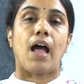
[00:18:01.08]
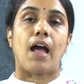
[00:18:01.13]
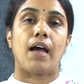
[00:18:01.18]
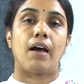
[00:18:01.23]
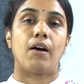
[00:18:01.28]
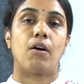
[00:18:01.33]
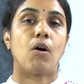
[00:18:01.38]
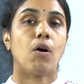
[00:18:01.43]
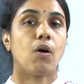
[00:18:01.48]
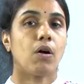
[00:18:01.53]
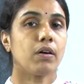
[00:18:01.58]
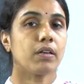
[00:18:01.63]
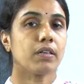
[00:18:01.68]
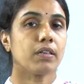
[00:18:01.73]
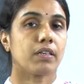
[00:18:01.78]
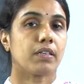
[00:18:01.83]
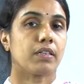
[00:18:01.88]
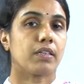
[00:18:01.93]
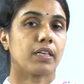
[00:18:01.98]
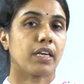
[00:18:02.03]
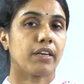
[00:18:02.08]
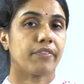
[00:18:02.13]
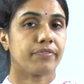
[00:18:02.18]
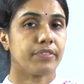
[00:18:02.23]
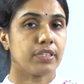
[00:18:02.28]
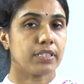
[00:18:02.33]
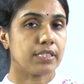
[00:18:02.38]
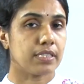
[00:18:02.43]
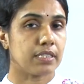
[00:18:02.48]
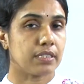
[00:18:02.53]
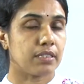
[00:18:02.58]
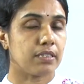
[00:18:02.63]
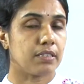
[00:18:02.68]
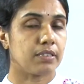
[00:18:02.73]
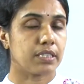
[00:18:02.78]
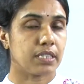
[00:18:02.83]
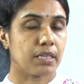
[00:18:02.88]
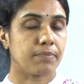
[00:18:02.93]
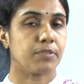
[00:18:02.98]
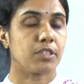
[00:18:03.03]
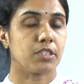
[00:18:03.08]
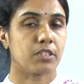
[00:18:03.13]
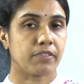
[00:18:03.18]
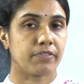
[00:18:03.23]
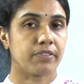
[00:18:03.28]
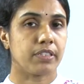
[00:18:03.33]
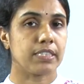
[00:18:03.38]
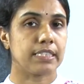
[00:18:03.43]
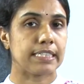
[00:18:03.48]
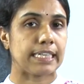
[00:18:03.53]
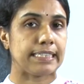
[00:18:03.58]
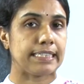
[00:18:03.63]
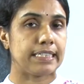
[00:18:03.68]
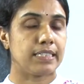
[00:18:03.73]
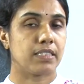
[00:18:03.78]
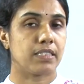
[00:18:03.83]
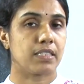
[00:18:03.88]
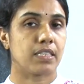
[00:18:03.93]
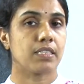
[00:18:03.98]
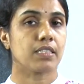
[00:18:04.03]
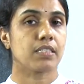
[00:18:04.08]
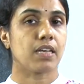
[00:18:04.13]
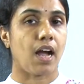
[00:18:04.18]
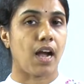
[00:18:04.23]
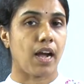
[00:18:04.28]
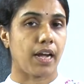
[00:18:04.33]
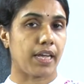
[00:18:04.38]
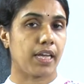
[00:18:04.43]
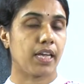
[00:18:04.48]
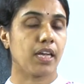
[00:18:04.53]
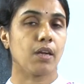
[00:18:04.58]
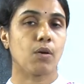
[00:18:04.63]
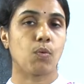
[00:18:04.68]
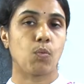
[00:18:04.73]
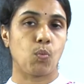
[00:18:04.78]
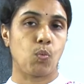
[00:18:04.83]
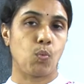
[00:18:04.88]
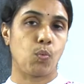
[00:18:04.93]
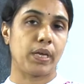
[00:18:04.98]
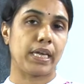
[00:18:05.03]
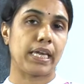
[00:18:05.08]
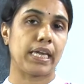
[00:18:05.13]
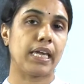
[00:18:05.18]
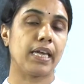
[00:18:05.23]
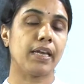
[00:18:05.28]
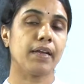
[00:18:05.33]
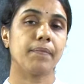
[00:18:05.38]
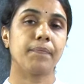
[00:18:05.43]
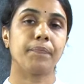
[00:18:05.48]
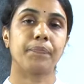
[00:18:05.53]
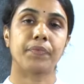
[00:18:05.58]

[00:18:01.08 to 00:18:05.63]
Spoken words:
or if the subject of the sentence is I, we,